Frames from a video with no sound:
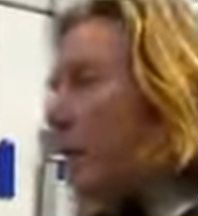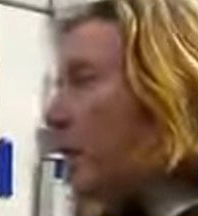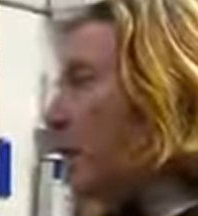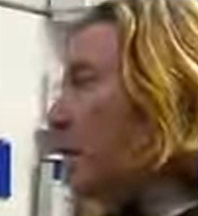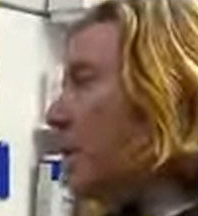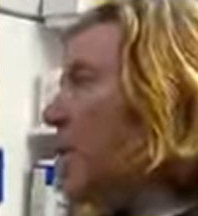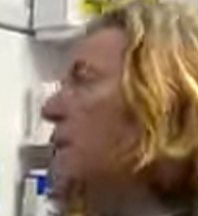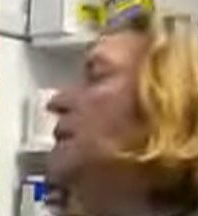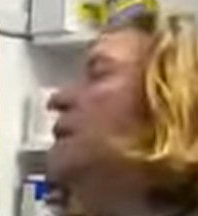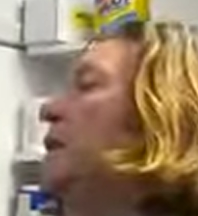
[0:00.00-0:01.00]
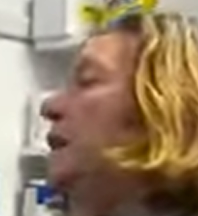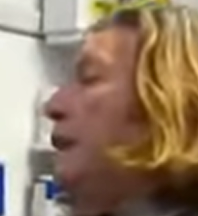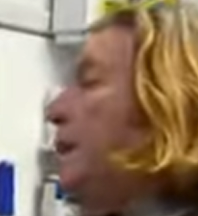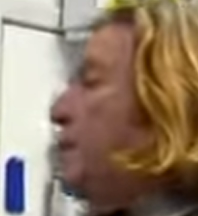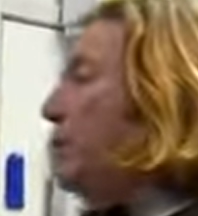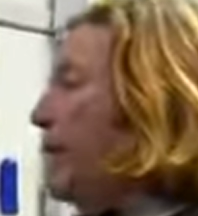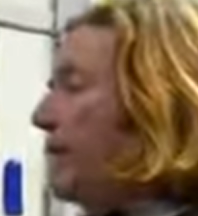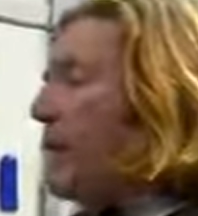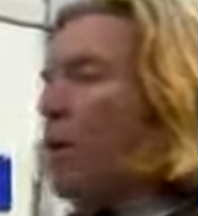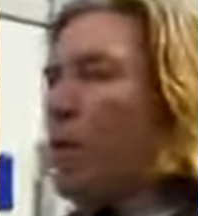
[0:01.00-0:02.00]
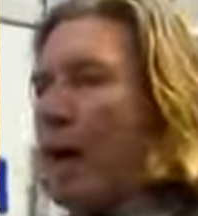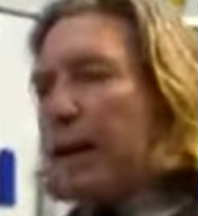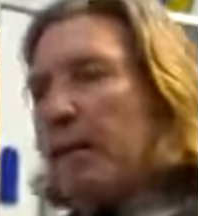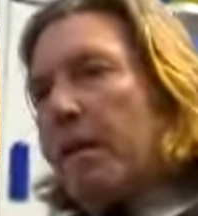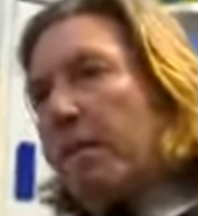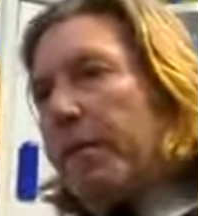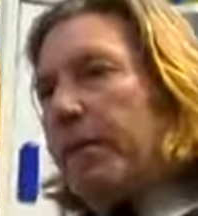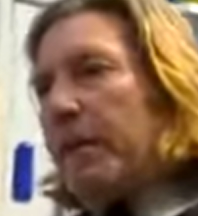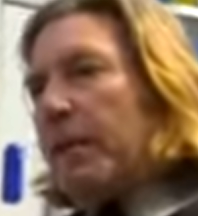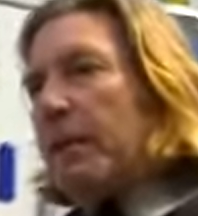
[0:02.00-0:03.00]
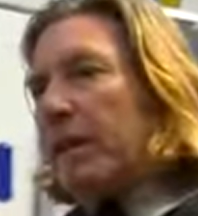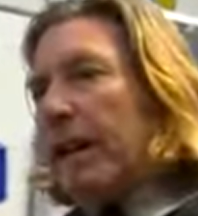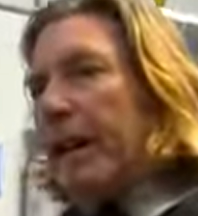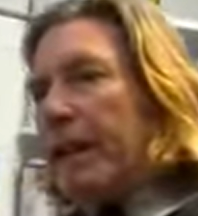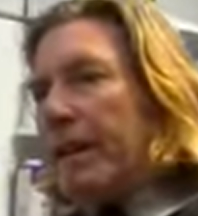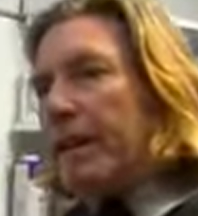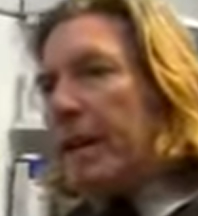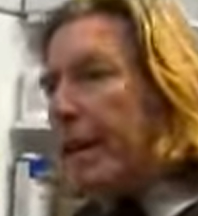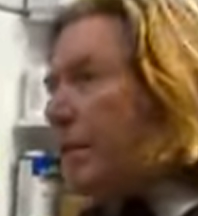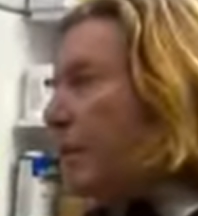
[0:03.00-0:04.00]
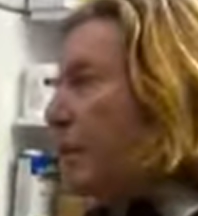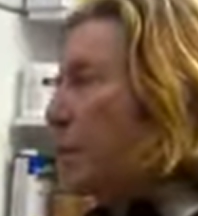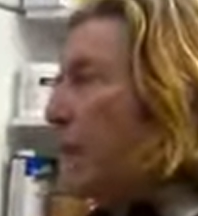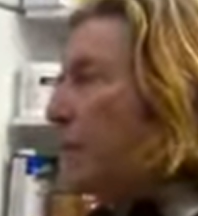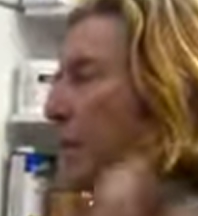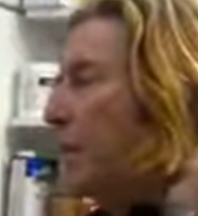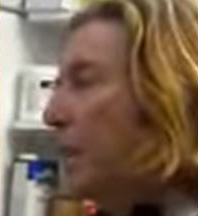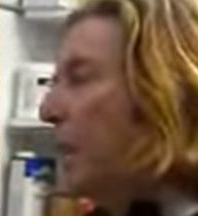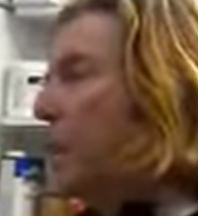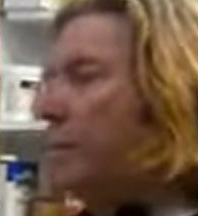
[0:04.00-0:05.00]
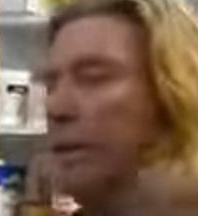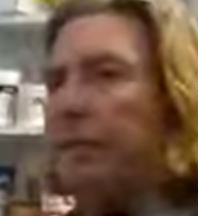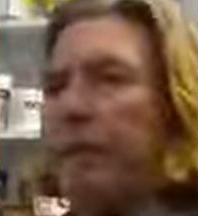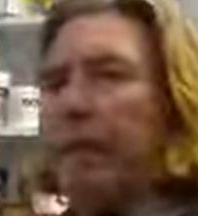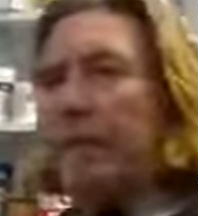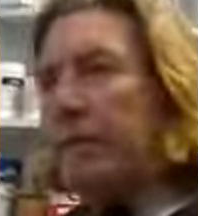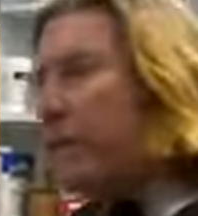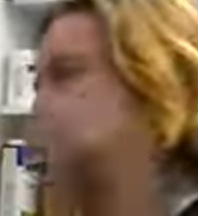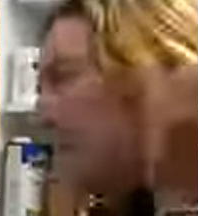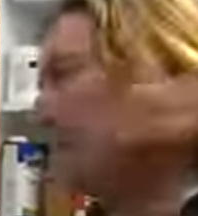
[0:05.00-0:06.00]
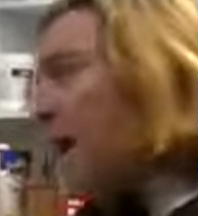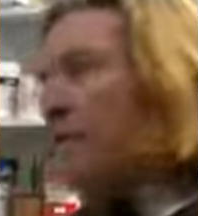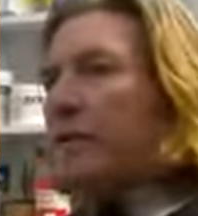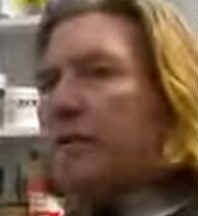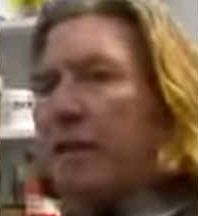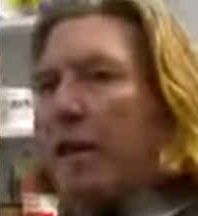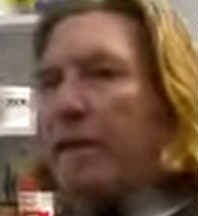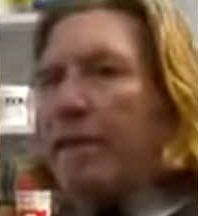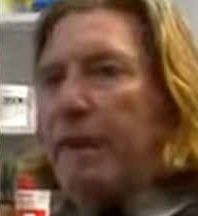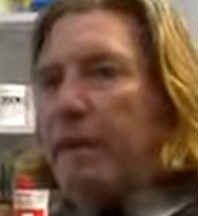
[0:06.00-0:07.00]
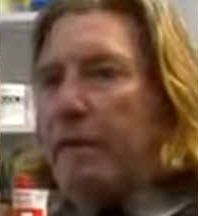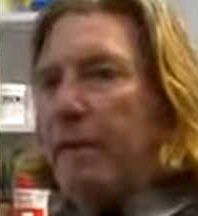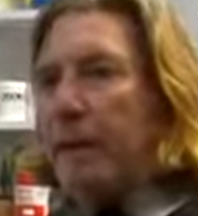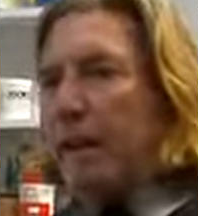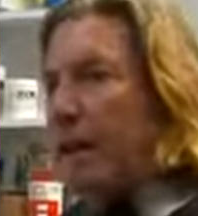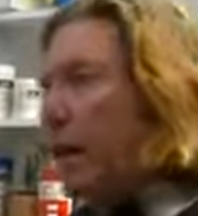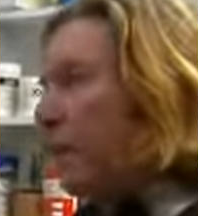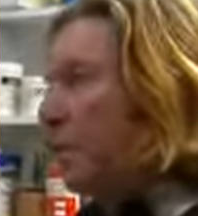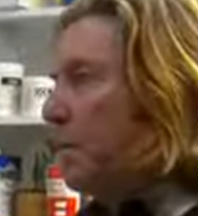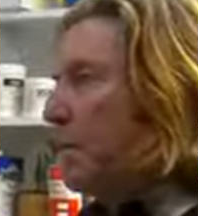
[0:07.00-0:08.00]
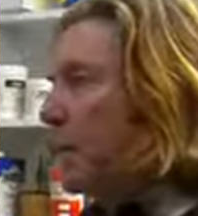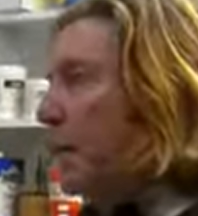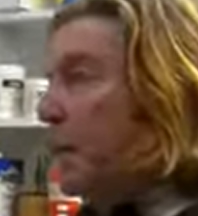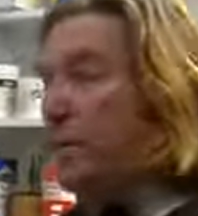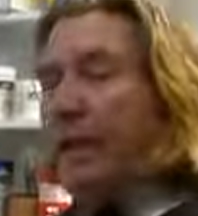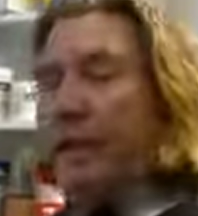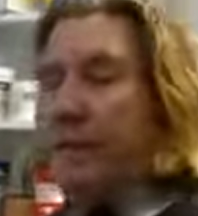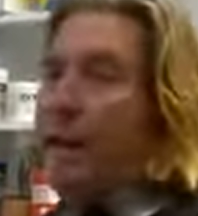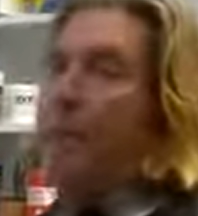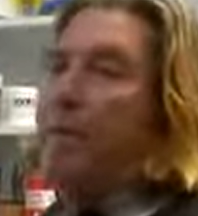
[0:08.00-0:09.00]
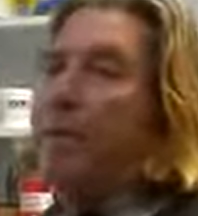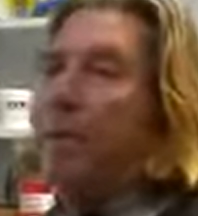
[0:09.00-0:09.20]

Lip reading: or color, and you let that white come through. And it the light reflects and bounces off, and that's what creates that depth.